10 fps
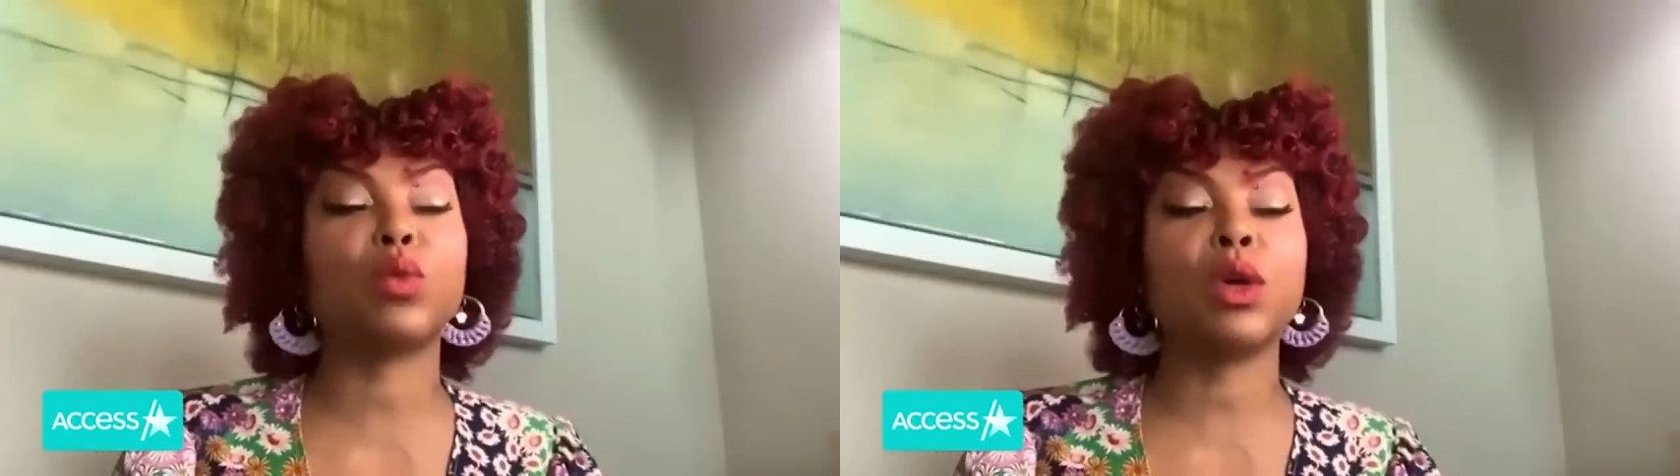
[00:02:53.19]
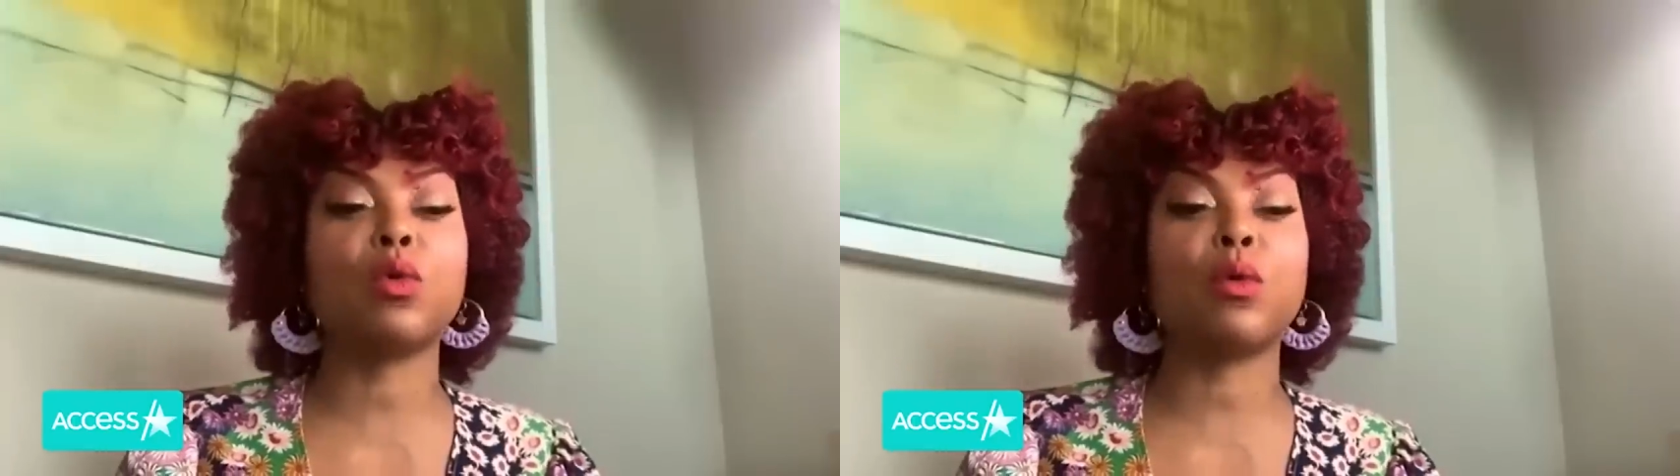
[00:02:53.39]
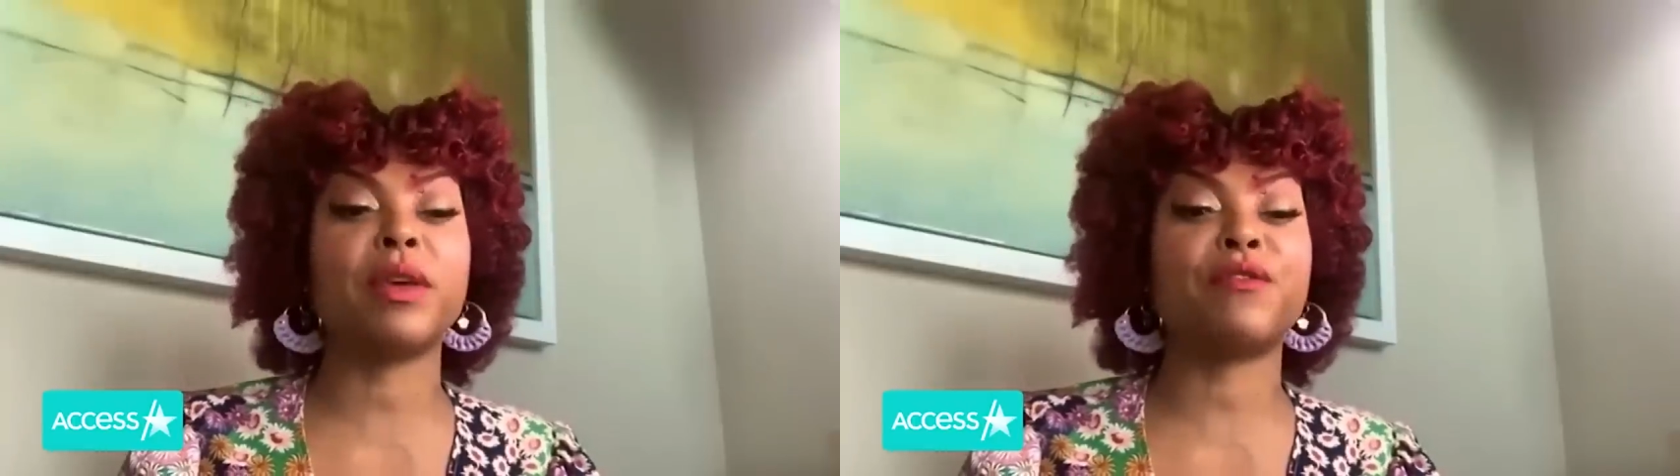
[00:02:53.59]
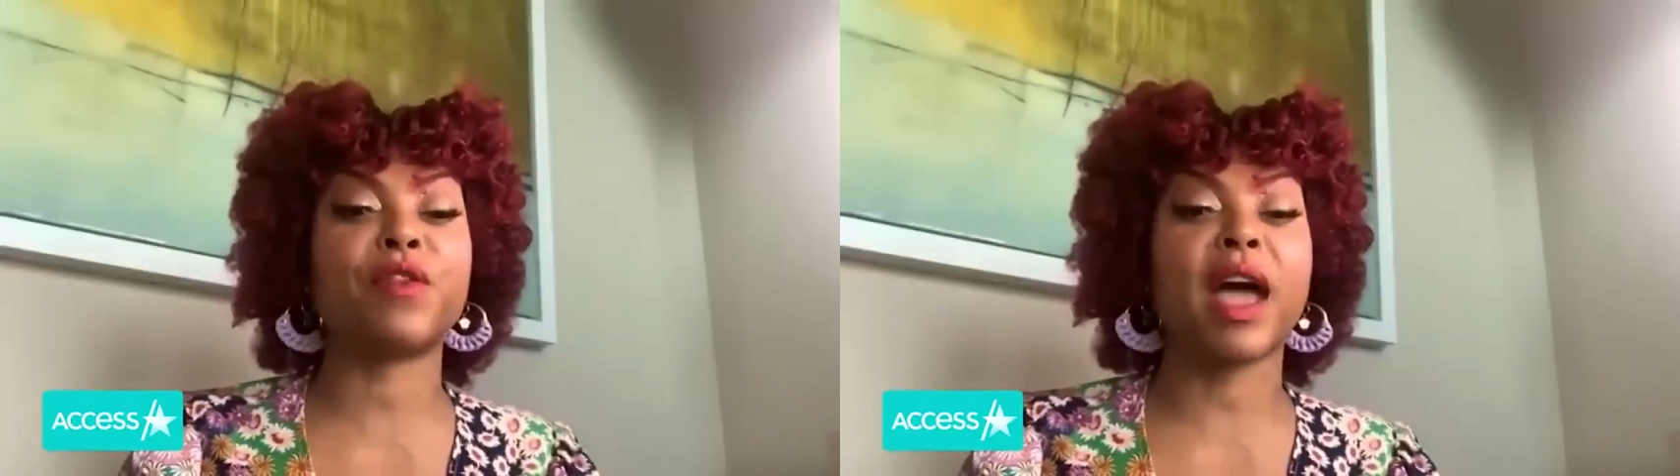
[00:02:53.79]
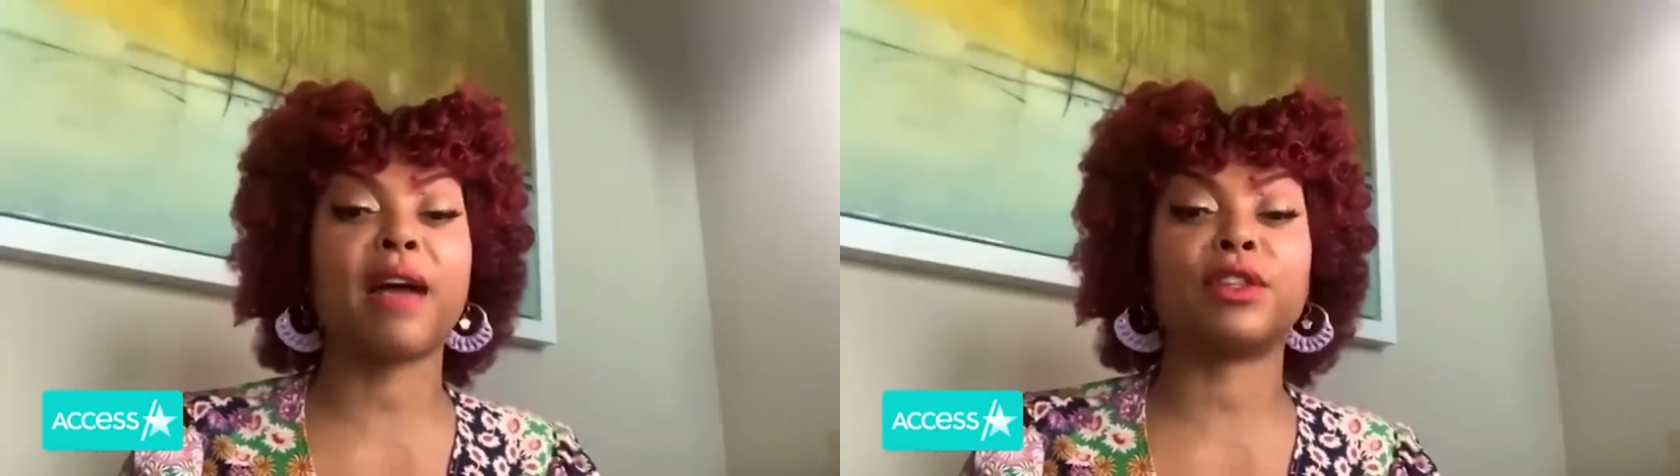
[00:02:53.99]
we will be
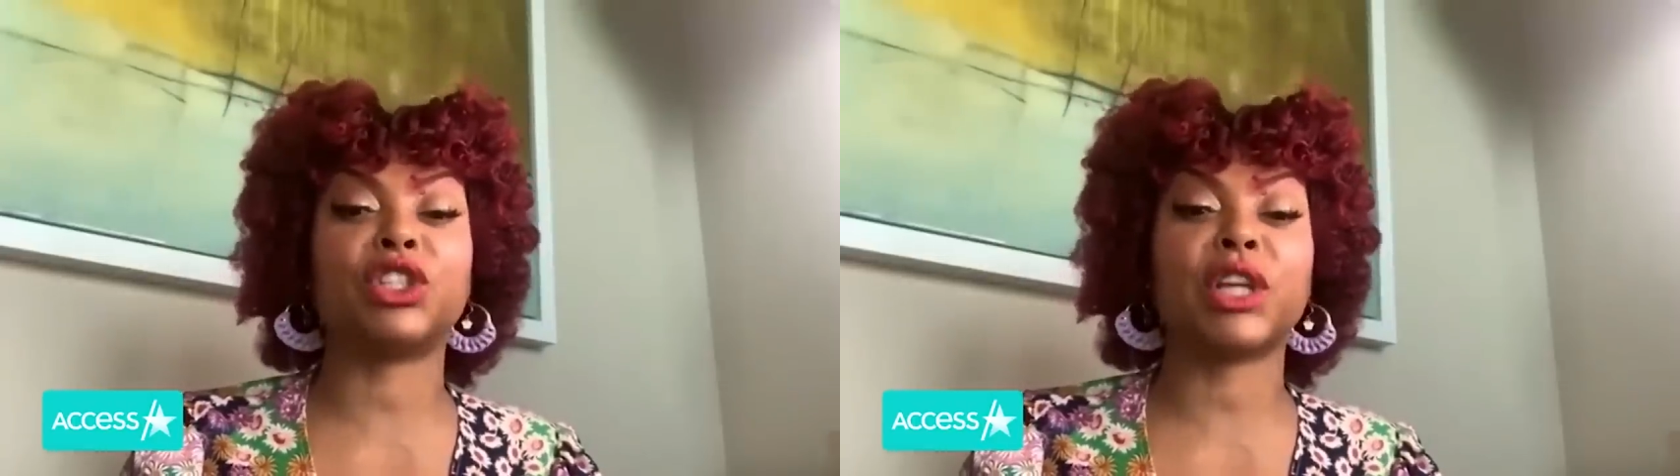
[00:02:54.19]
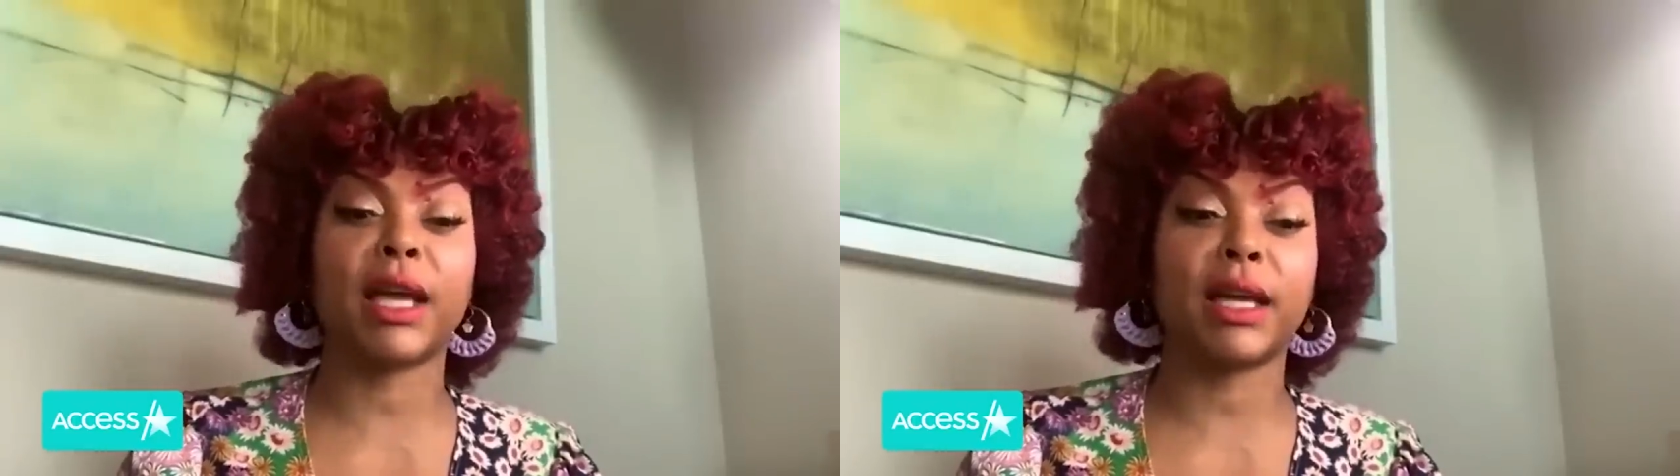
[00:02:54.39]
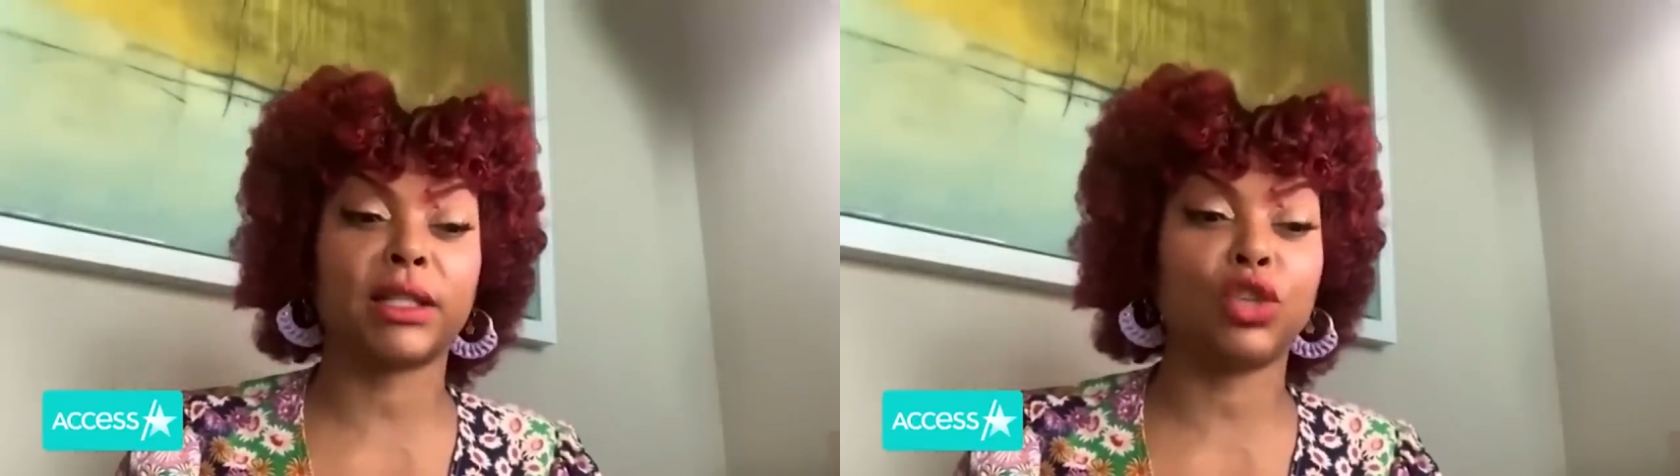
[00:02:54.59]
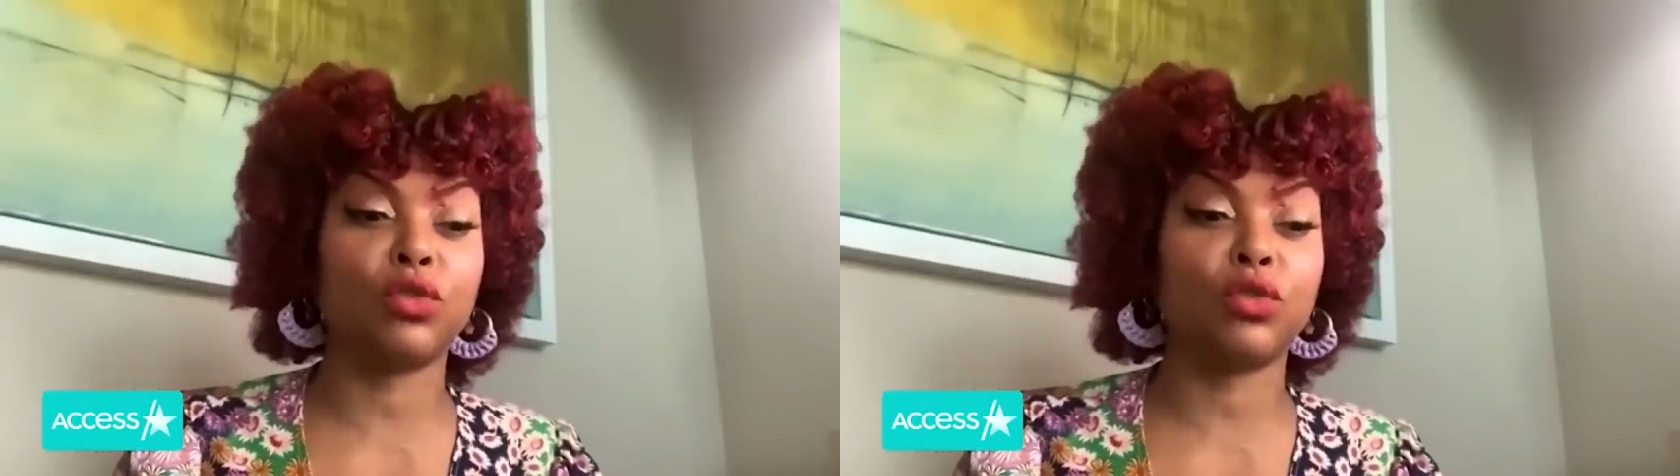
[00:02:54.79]
forever changed.